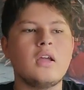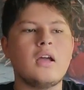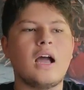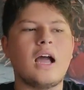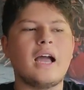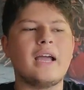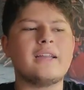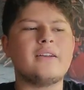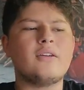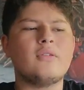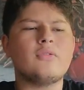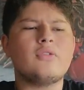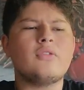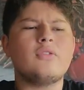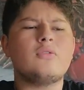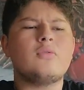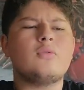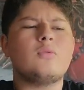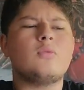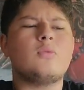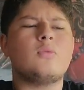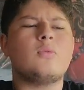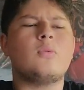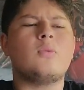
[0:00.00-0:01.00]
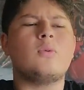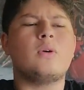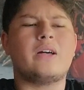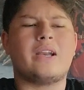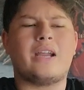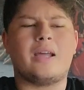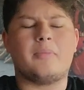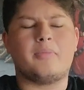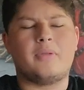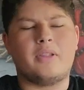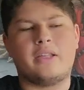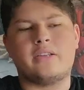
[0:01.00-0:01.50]
I don't know what
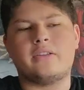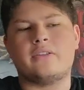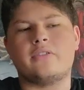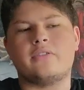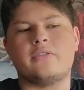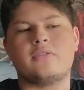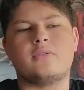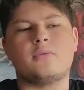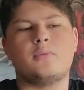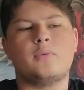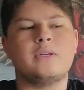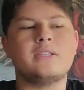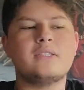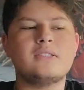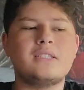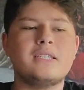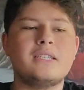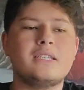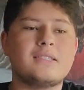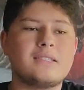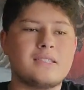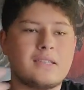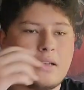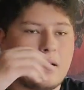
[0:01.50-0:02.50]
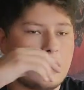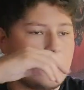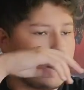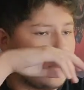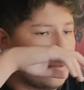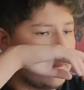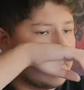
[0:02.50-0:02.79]
I plan to do. So Wednesday is a